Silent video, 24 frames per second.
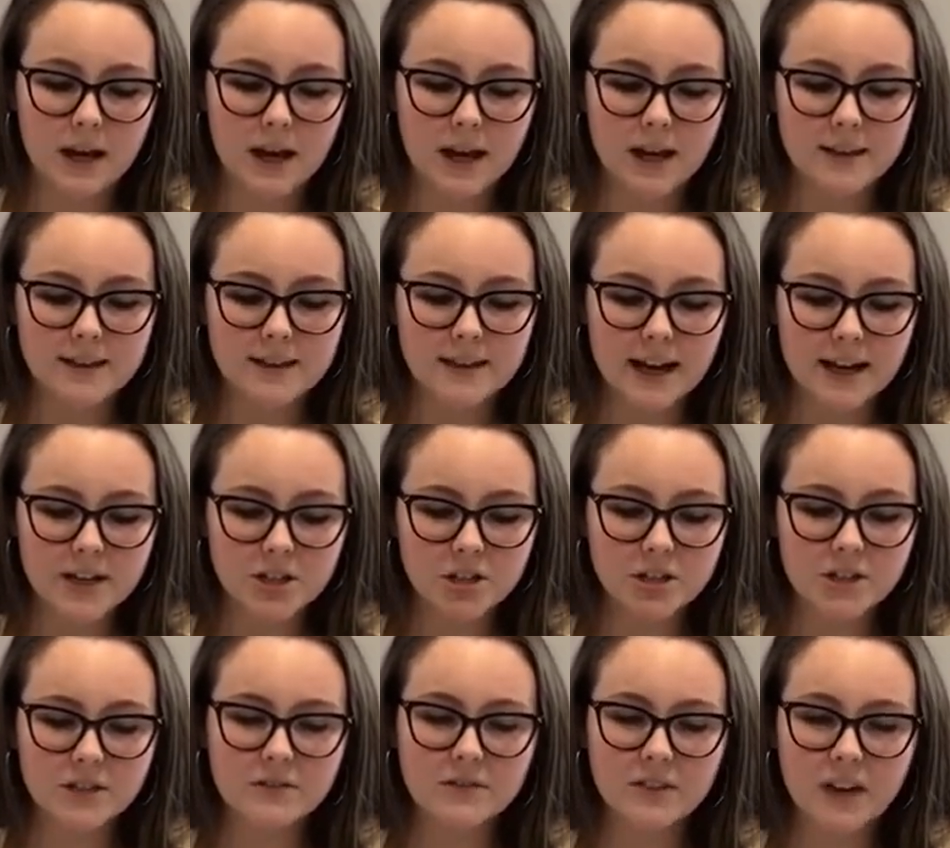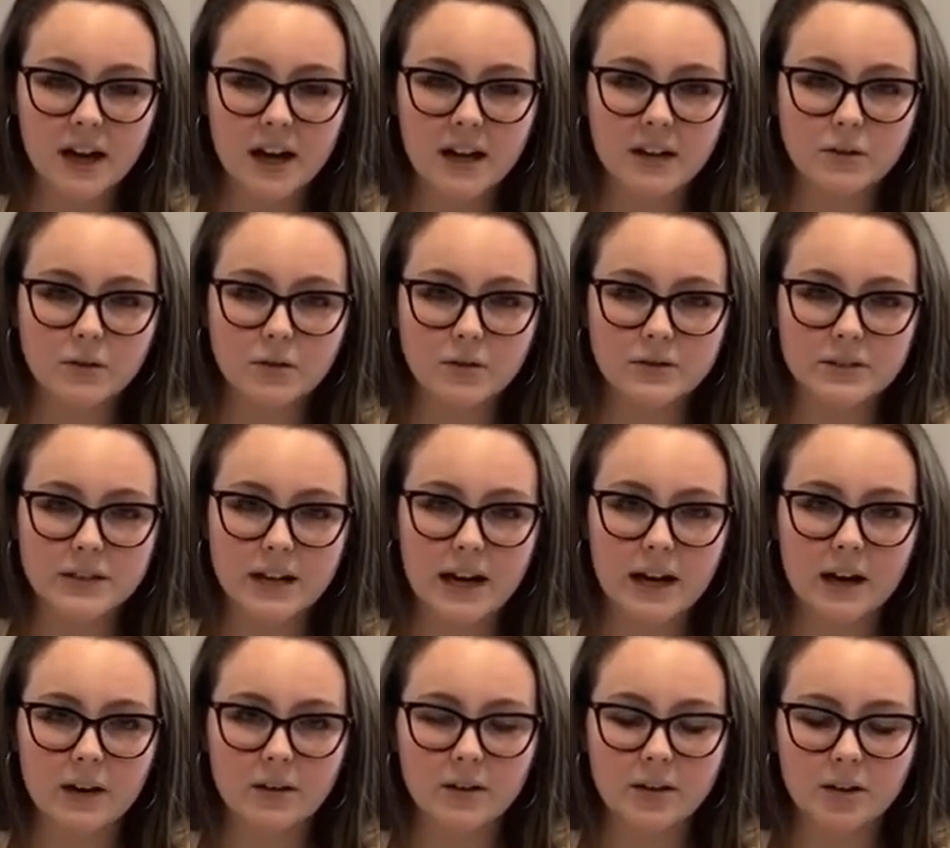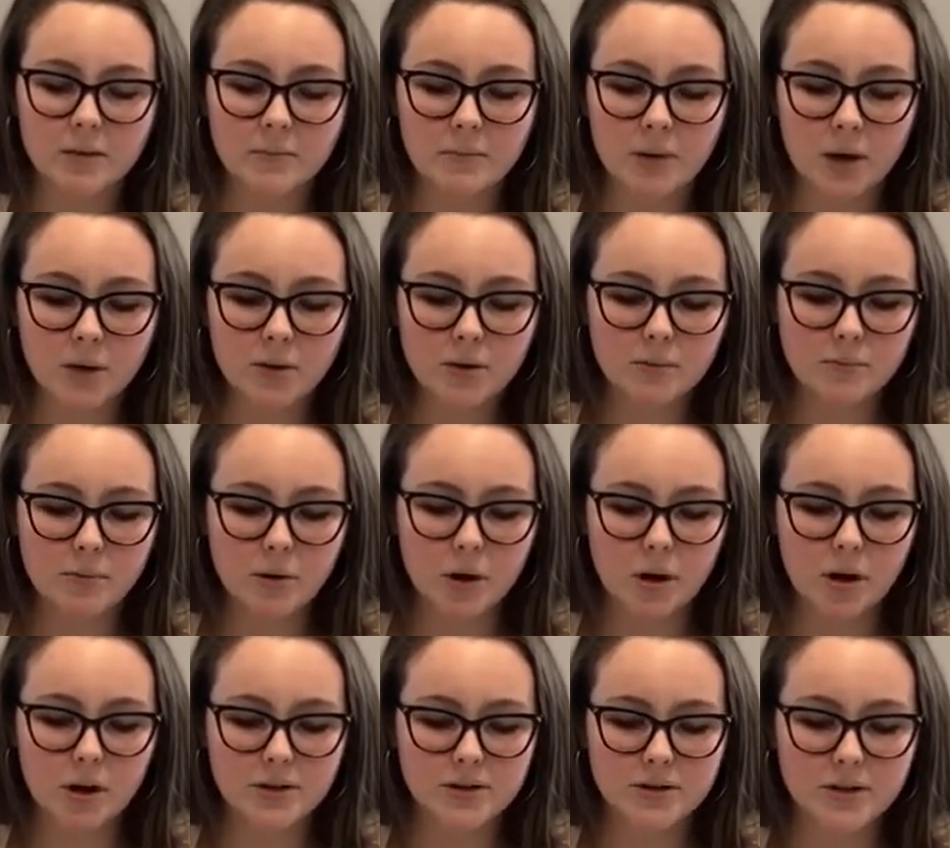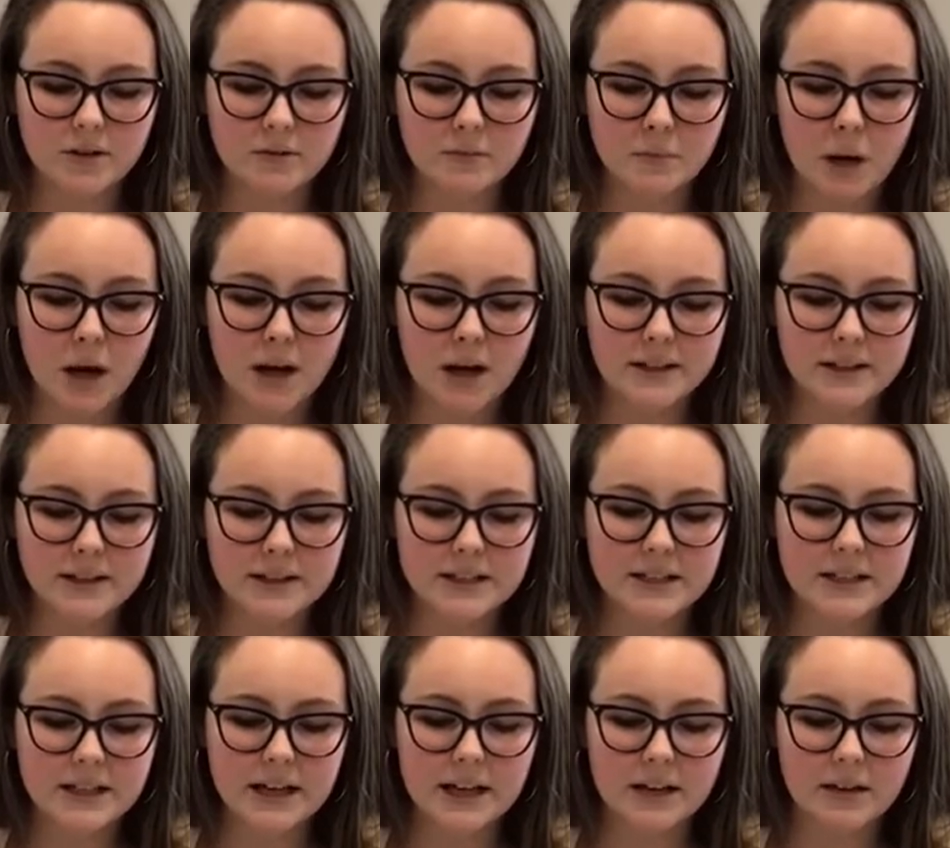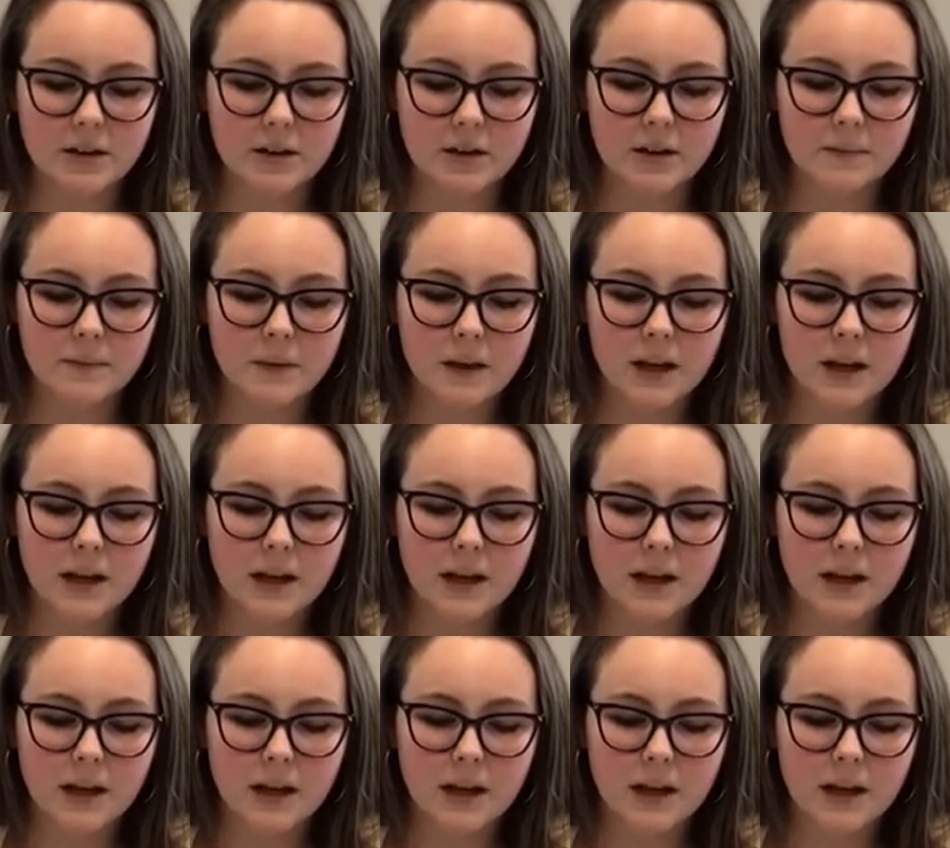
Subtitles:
it's actually vital to how the component parts are bonded together